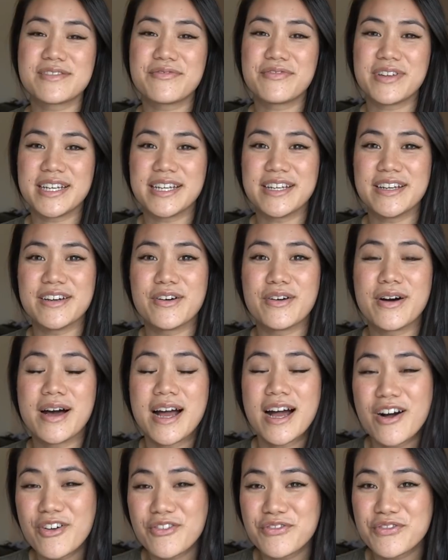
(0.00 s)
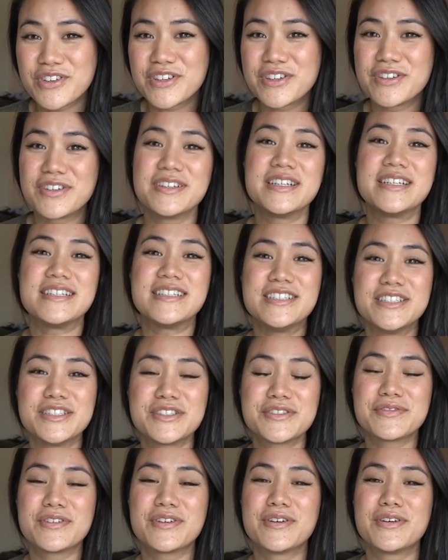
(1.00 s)
video helpful and
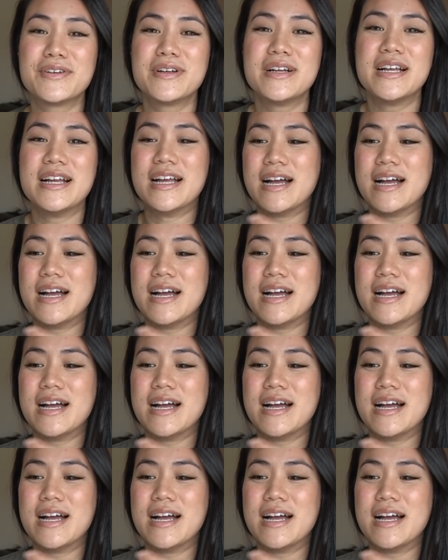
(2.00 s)
useful.